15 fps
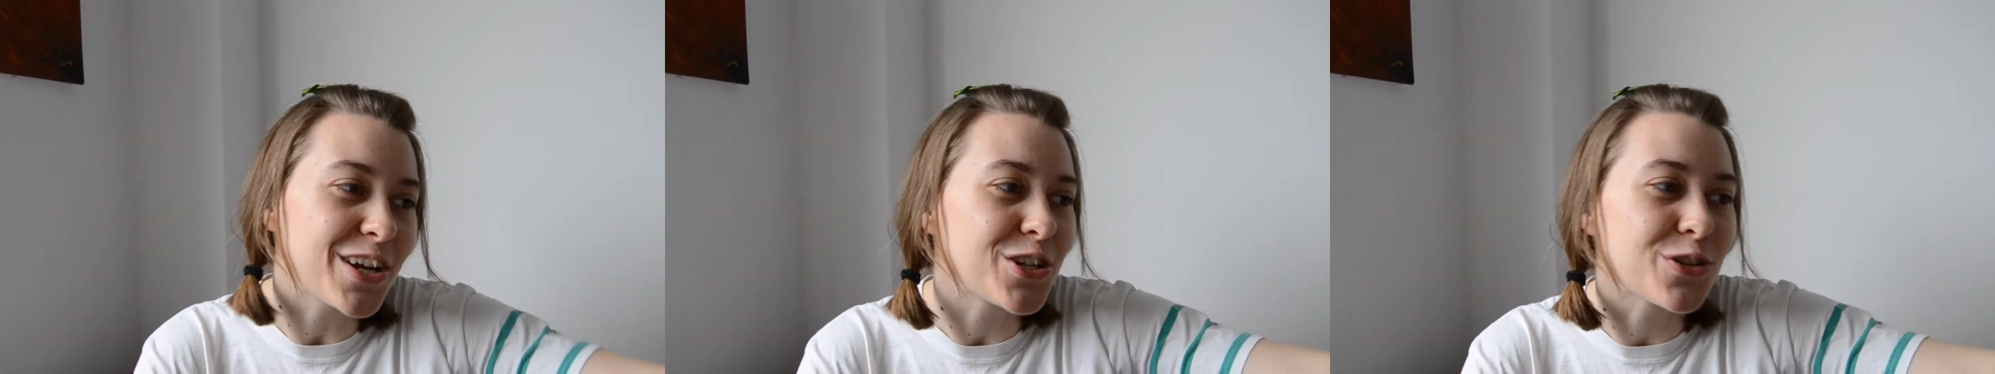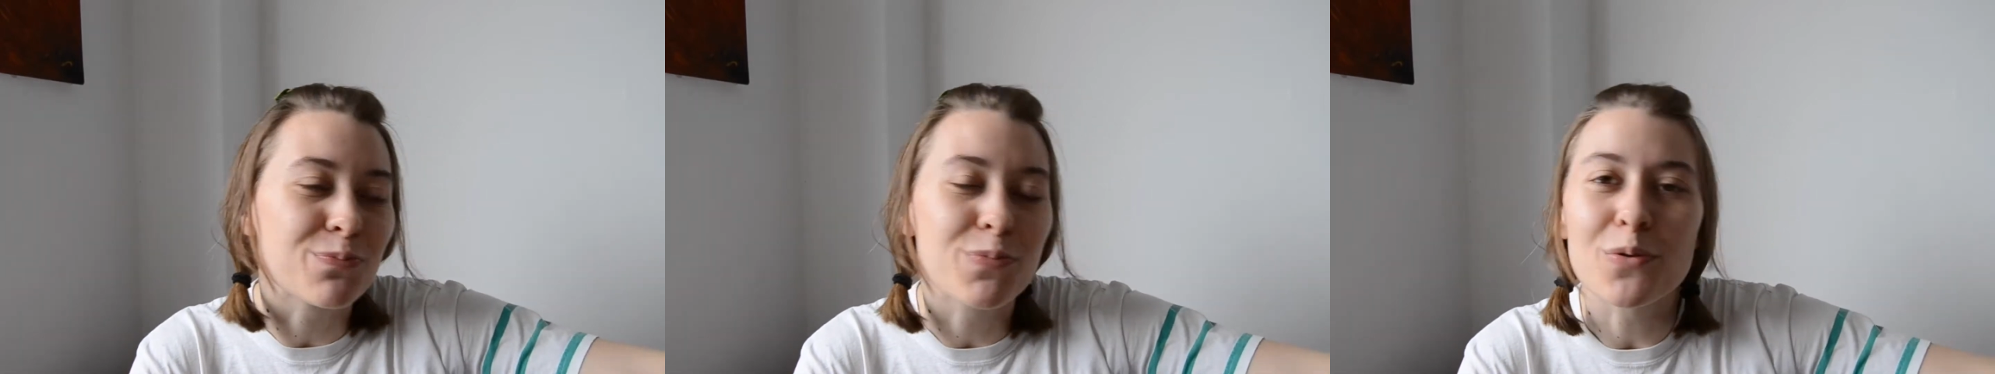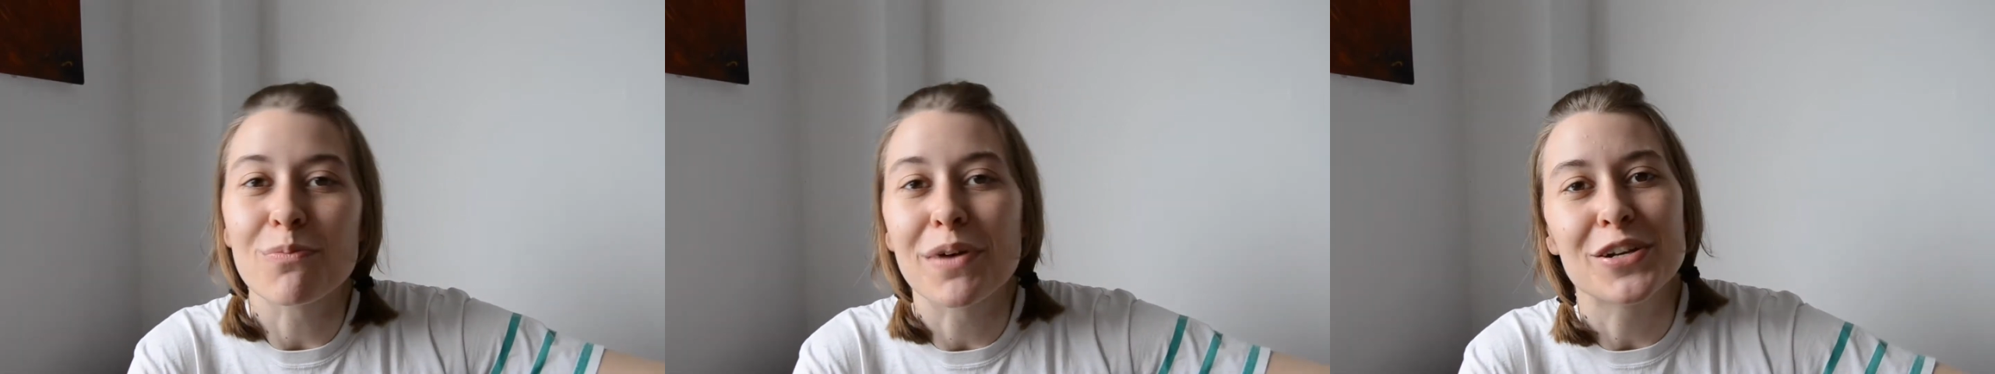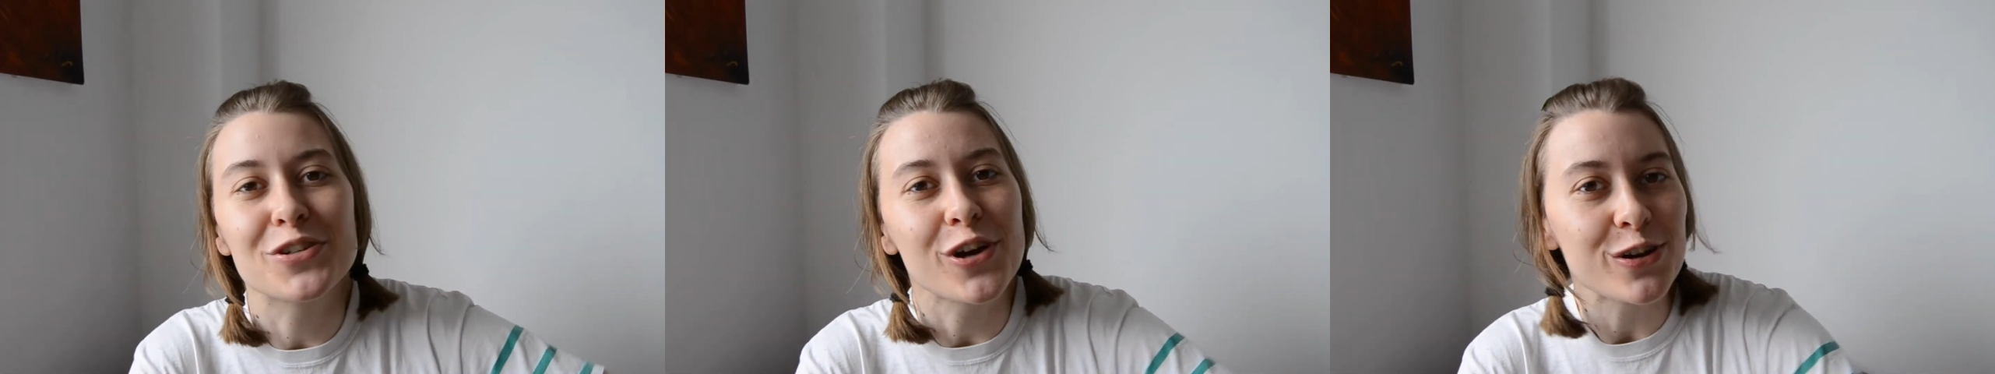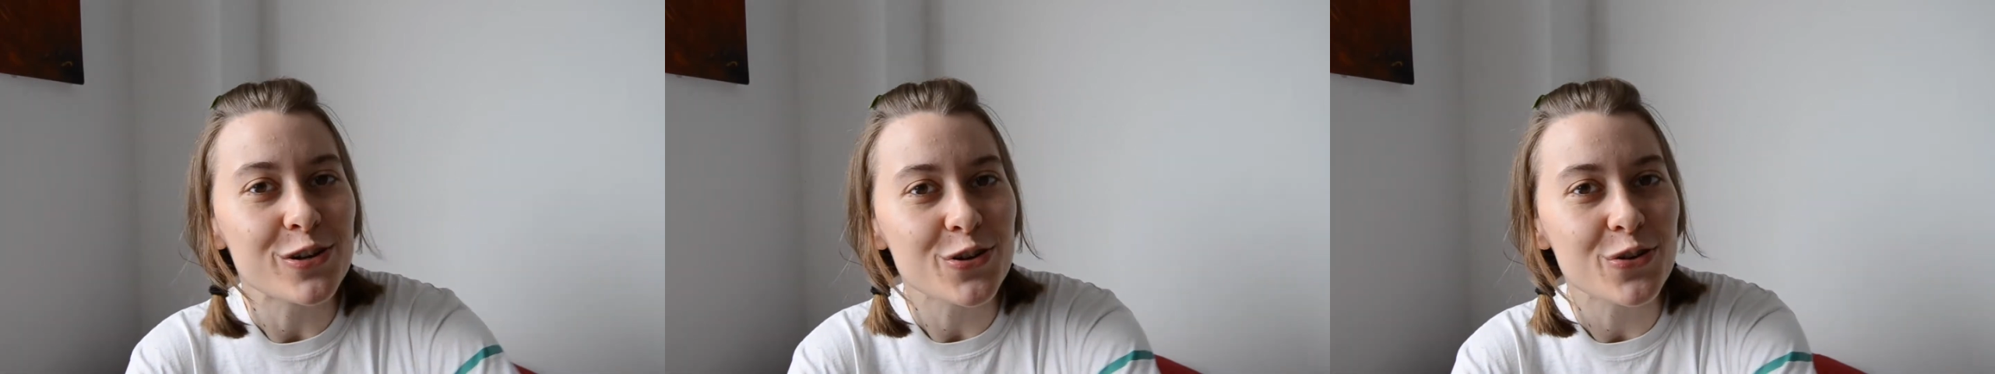I just put my
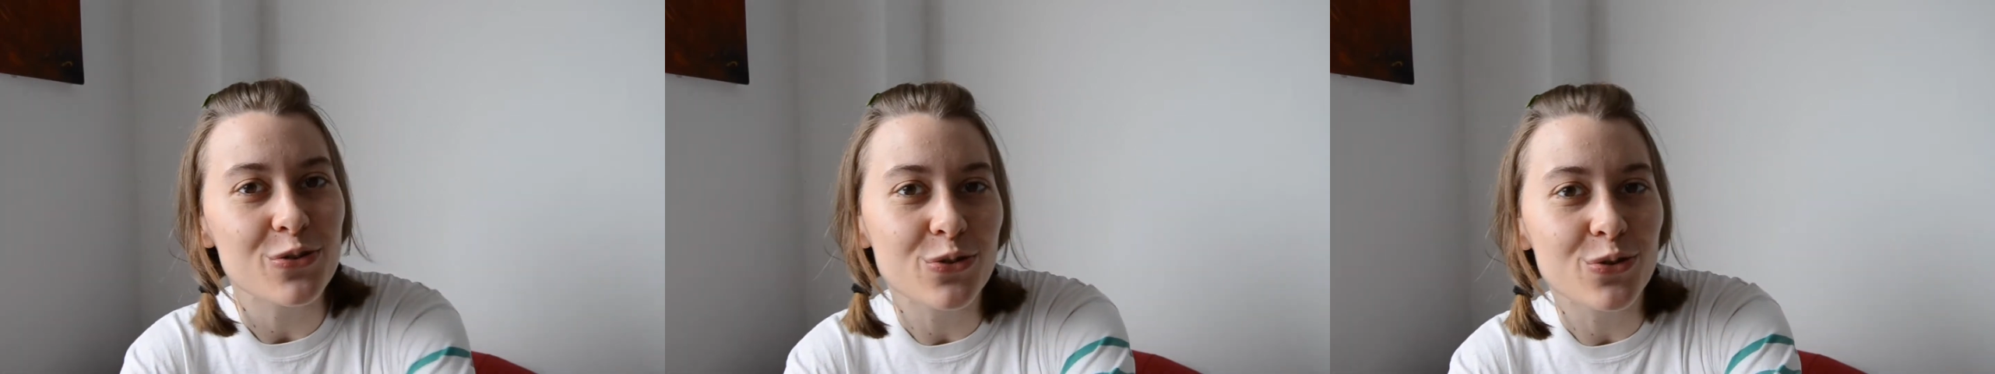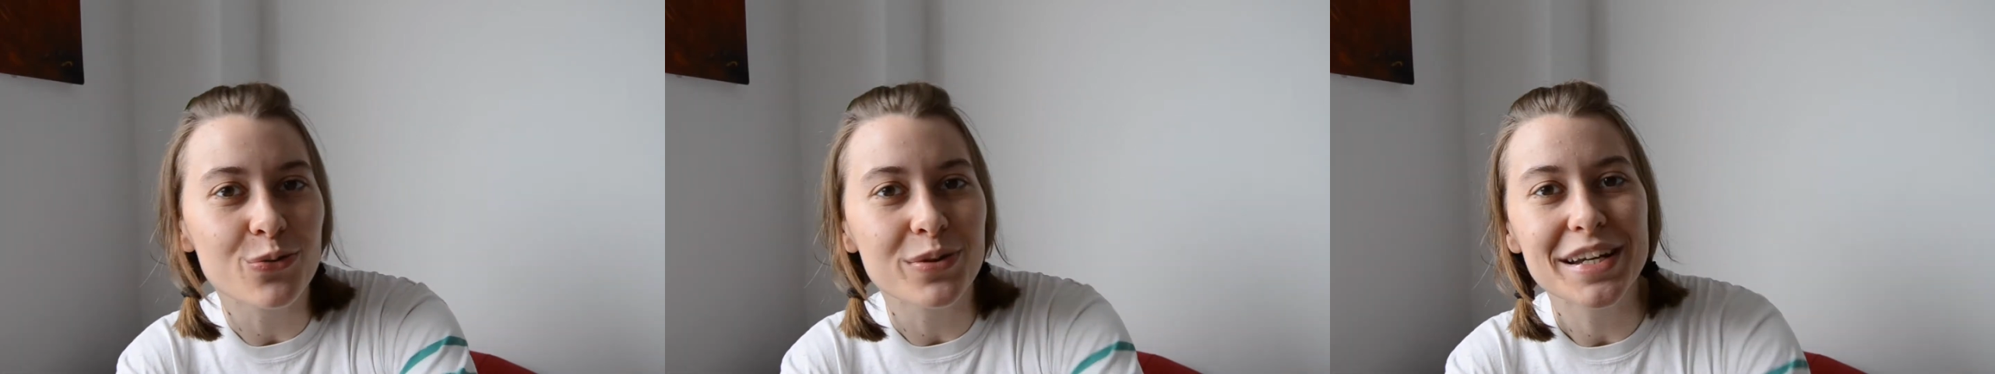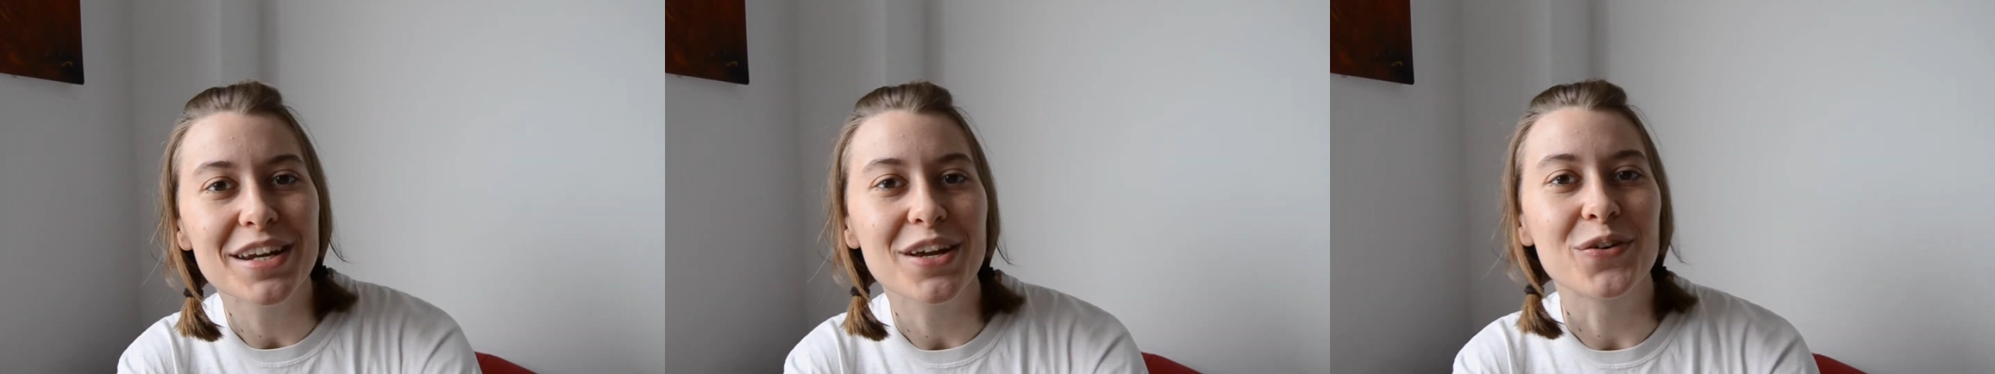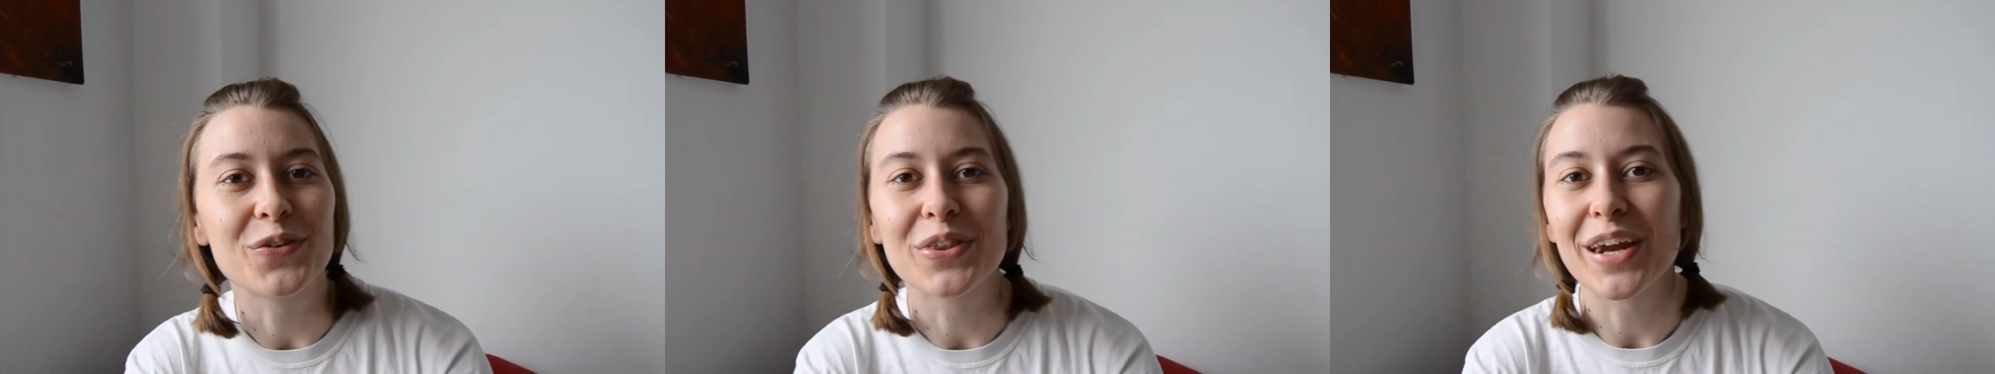charger through the window